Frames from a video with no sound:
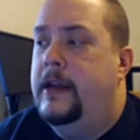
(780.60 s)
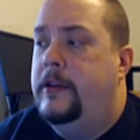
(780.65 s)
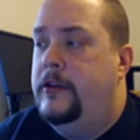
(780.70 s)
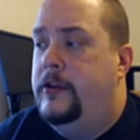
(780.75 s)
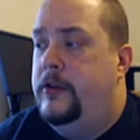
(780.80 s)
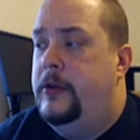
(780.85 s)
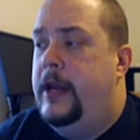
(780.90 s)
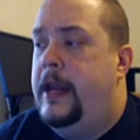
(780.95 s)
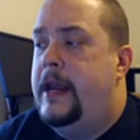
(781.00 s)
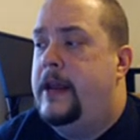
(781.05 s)
yeah,
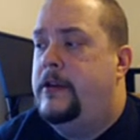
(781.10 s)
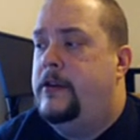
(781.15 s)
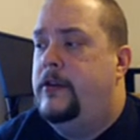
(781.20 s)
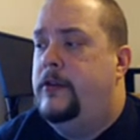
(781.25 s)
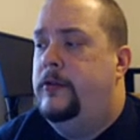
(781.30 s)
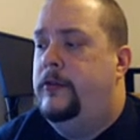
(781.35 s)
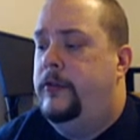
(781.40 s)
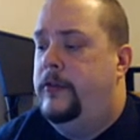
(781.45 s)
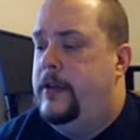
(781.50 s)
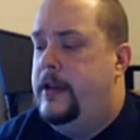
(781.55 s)
you can
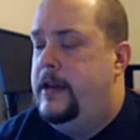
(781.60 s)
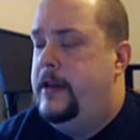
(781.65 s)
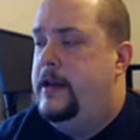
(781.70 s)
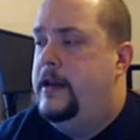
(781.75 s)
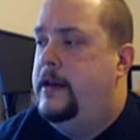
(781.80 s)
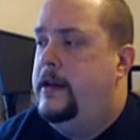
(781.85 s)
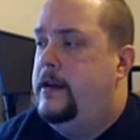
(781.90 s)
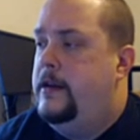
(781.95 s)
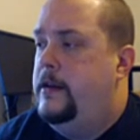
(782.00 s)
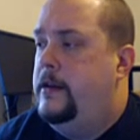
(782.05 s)
use
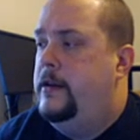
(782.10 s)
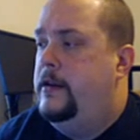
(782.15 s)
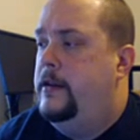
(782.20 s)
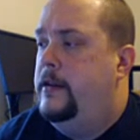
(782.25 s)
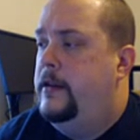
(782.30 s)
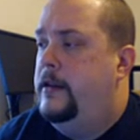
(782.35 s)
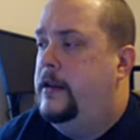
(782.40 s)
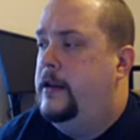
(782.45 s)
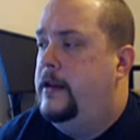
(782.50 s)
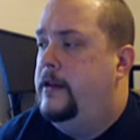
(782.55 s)
the
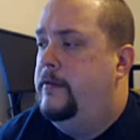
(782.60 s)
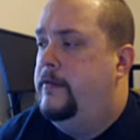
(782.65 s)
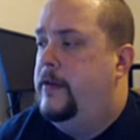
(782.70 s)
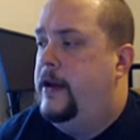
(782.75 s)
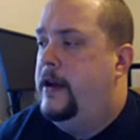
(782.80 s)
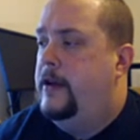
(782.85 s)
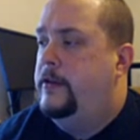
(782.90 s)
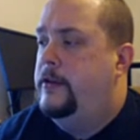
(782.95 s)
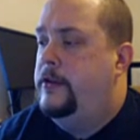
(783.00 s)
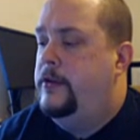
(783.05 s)

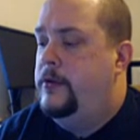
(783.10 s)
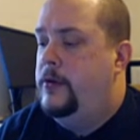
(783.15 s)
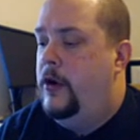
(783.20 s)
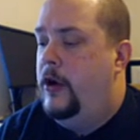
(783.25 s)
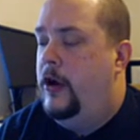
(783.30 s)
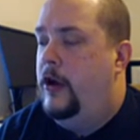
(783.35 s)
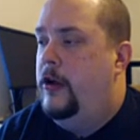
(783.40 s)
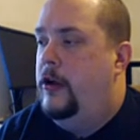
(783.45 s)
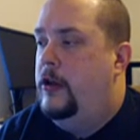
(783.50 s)
value